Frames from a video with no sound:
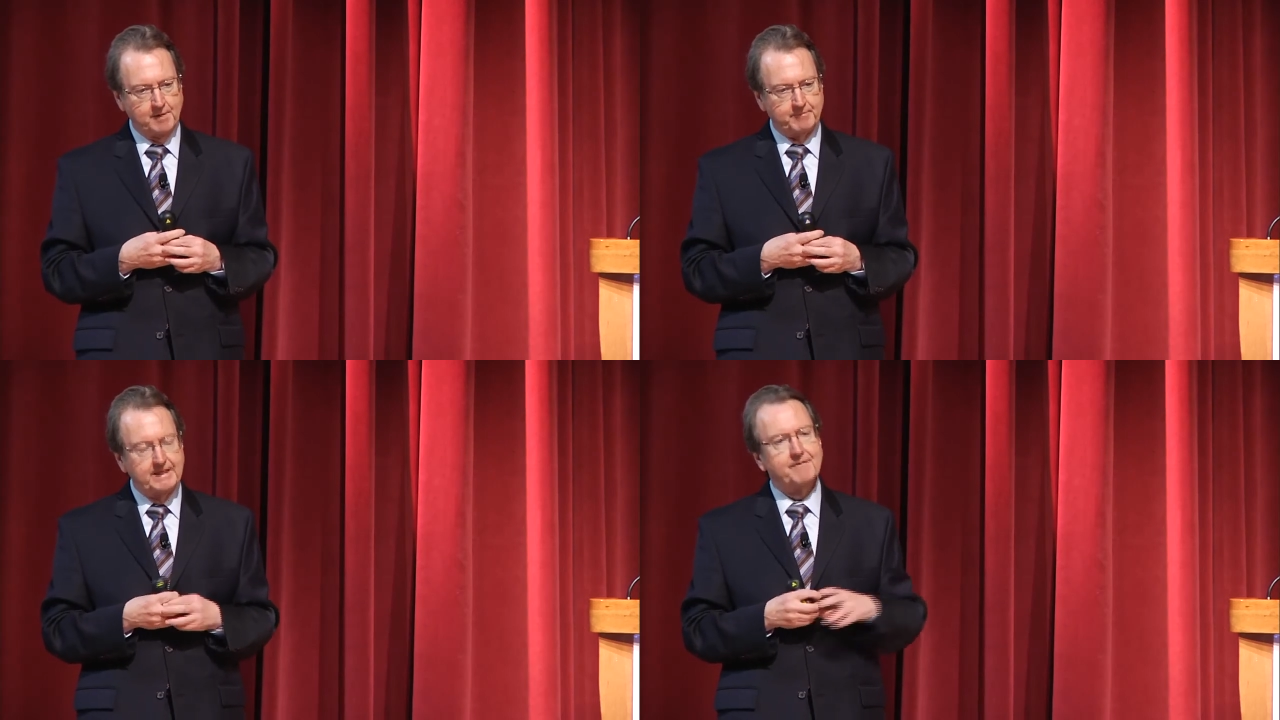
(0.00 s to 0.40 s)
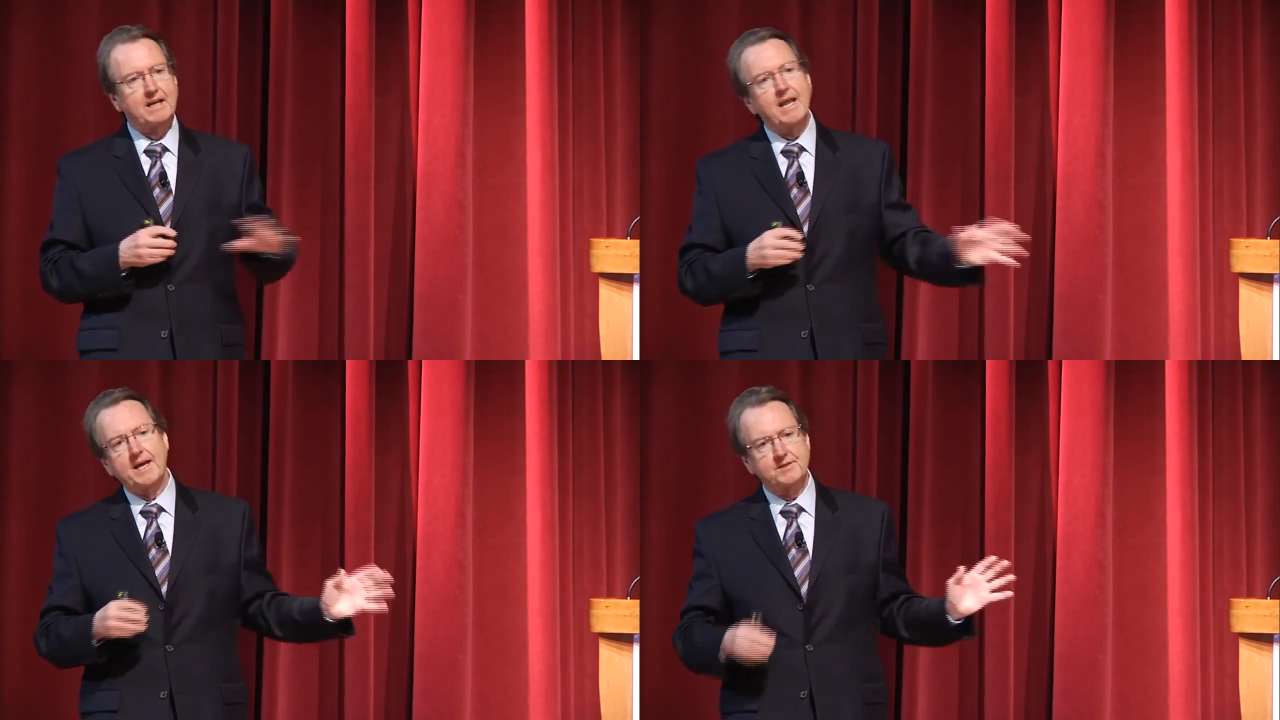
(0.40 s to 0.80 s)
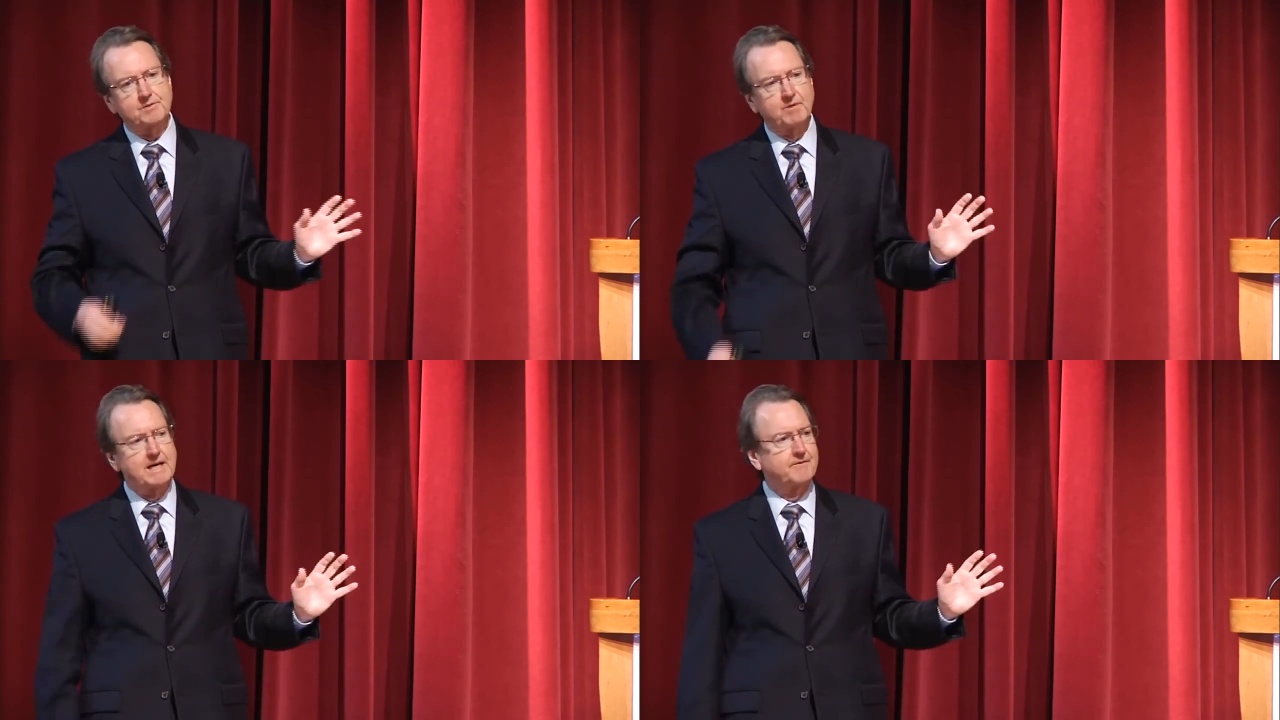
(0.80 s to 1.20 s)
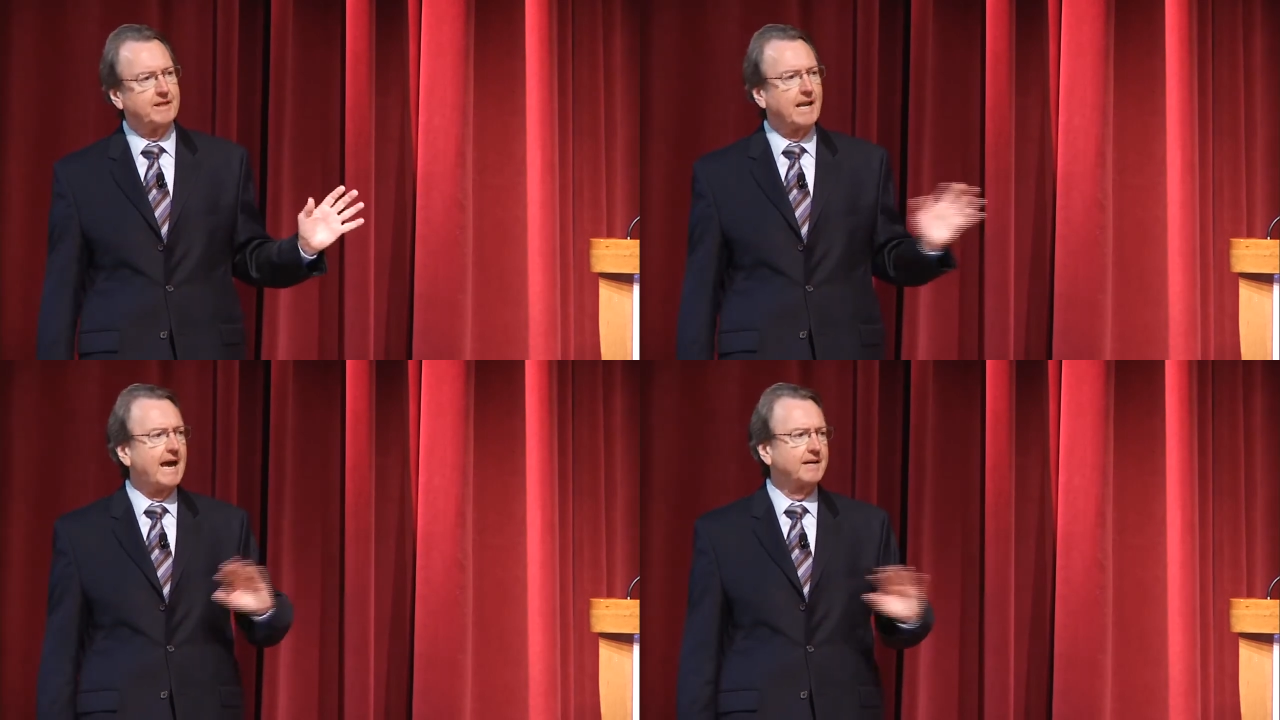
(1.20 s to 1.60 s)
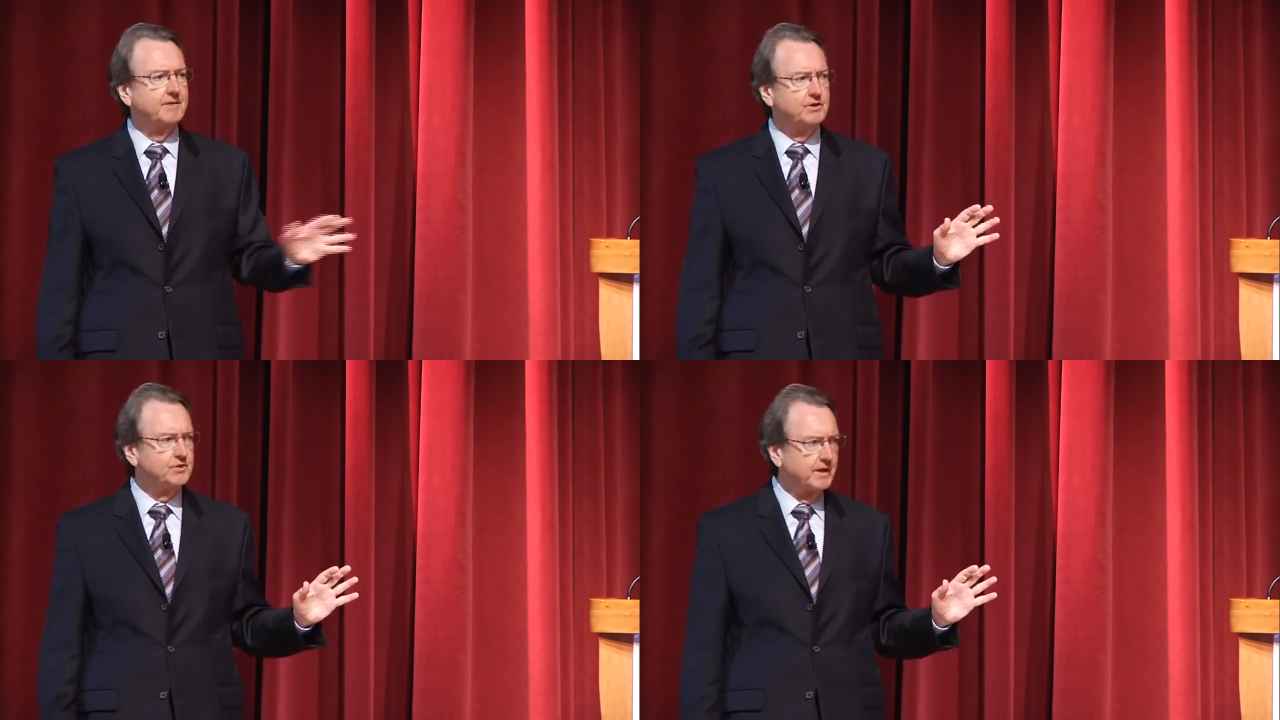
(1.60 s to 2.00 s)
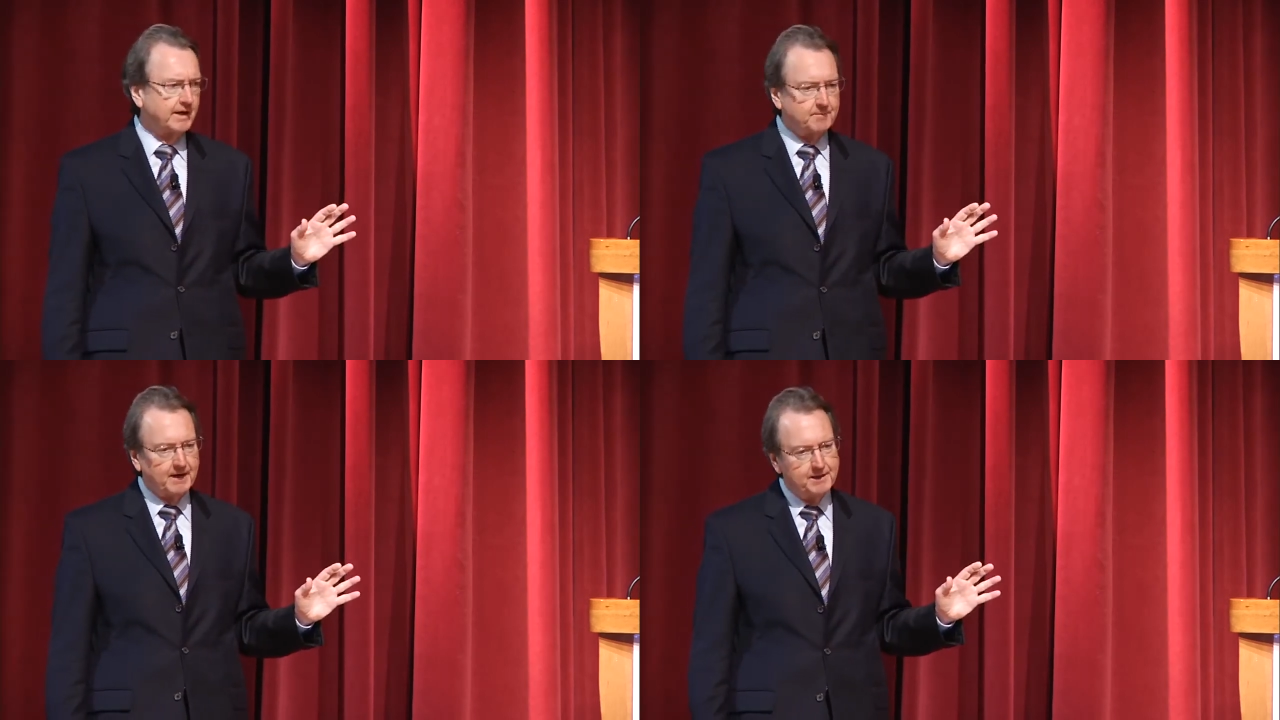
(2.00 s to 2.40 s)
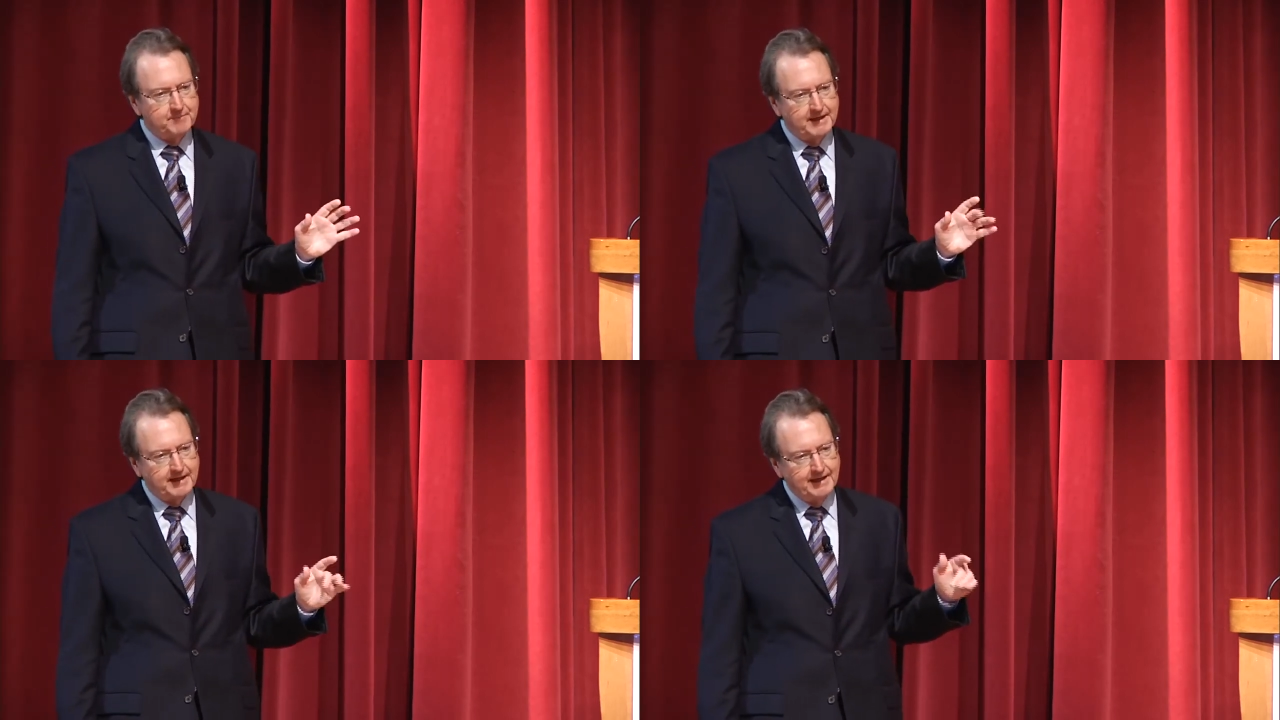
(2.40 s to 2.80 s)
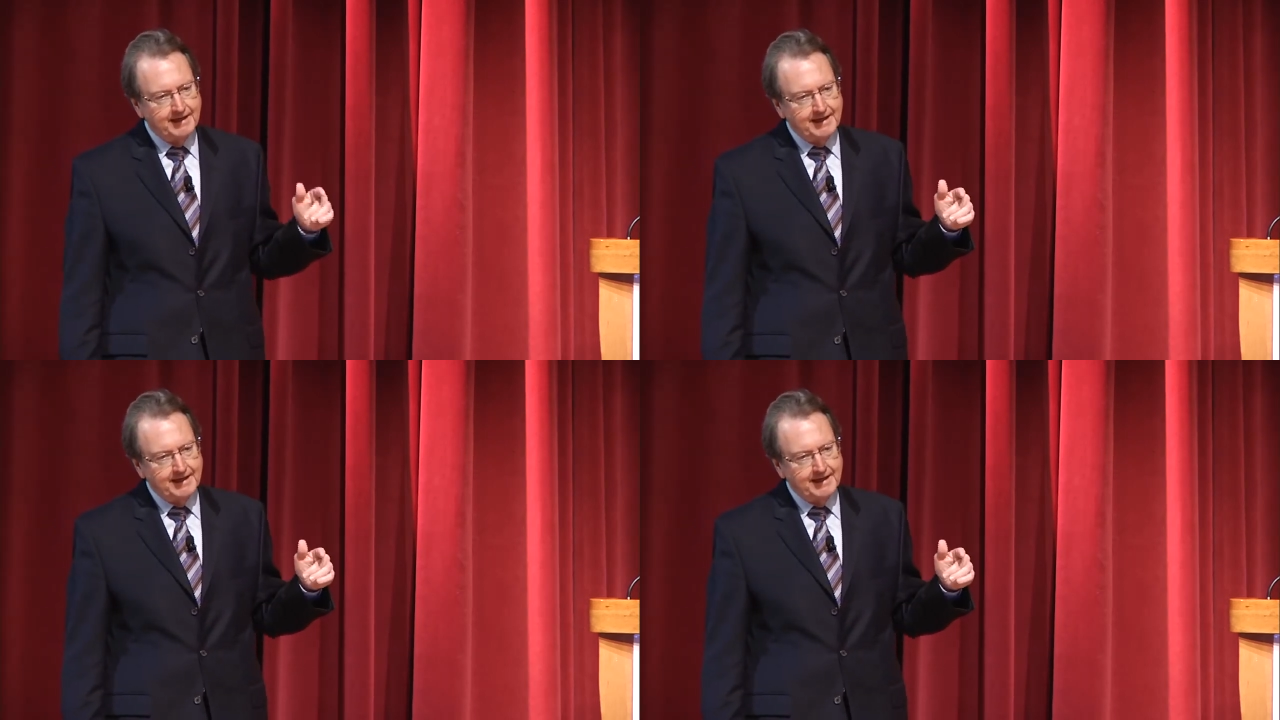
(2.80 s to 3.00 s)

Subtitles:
But nevertheless, whatever the lack of engineering might be,